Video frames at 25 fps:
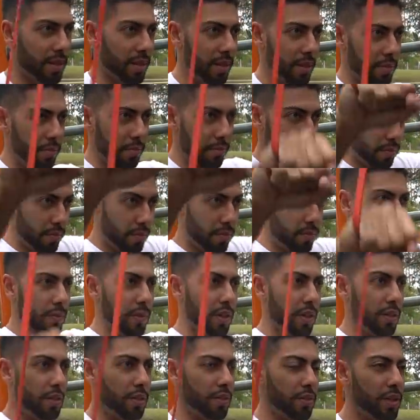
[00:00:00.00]
like
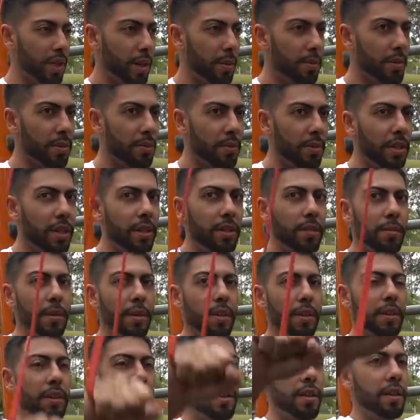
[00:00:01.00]
one to two times a week,
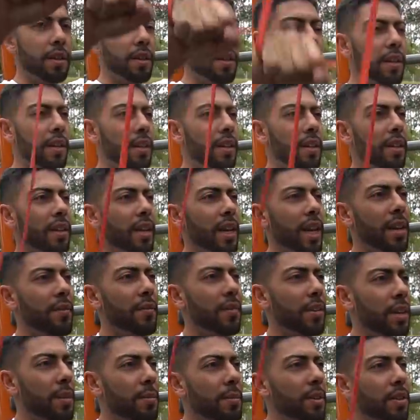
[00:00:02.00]
but yeah, I
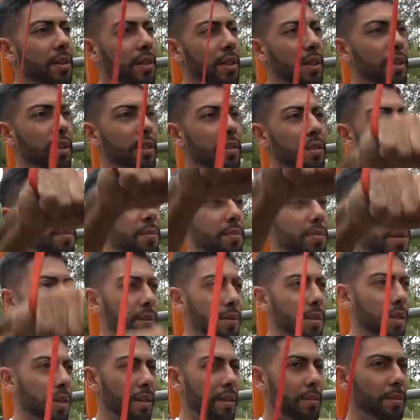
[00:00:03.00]
haven't come out here in
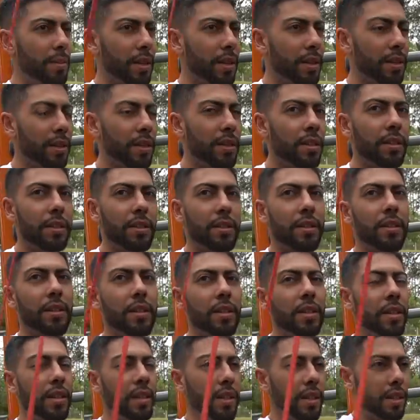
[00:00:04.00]
probably like a month.
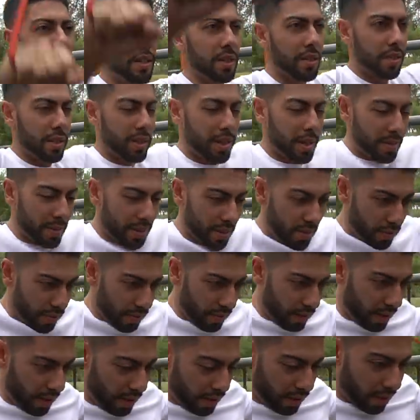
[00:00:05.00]
Gotcha. Because I've been
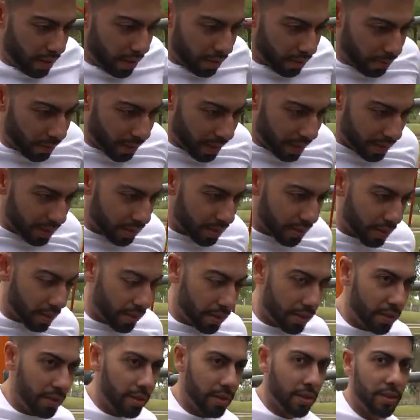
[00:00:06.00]
doing like a lot of weights,
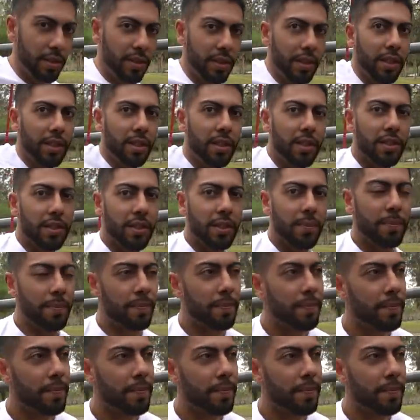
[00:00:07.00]
so mm -hmm. just at mm-hmm. the gym.